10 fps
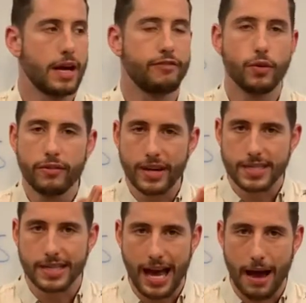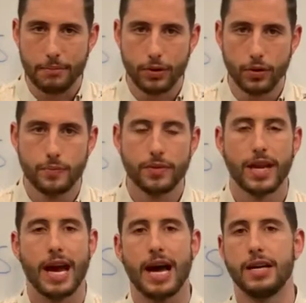If you invest in Apple
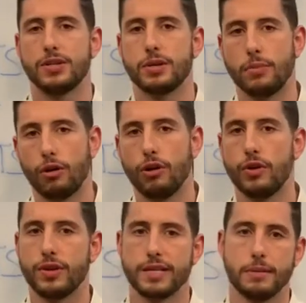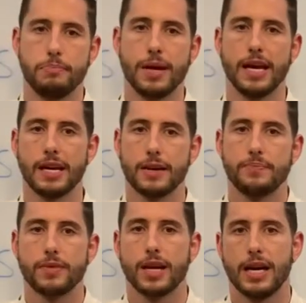and tomorrow there's a big
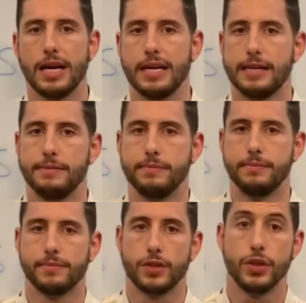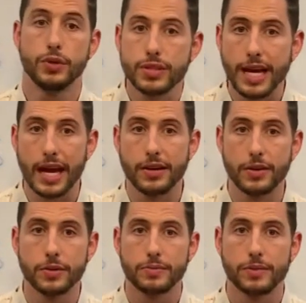um, news
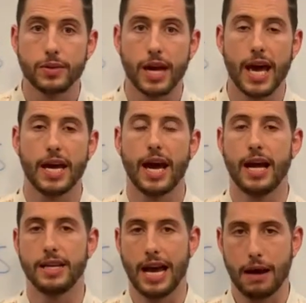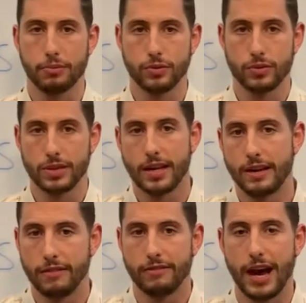scandal, okay, and Apple's
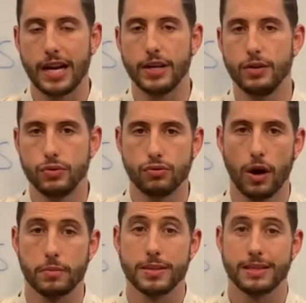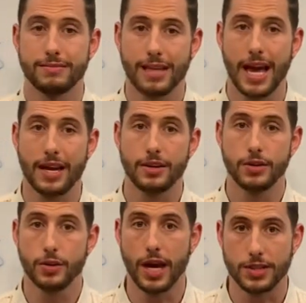value drops, then
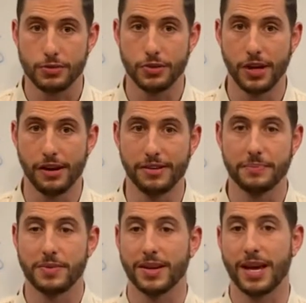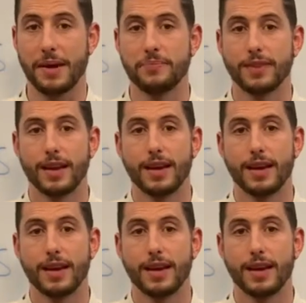you get screwed over, okay?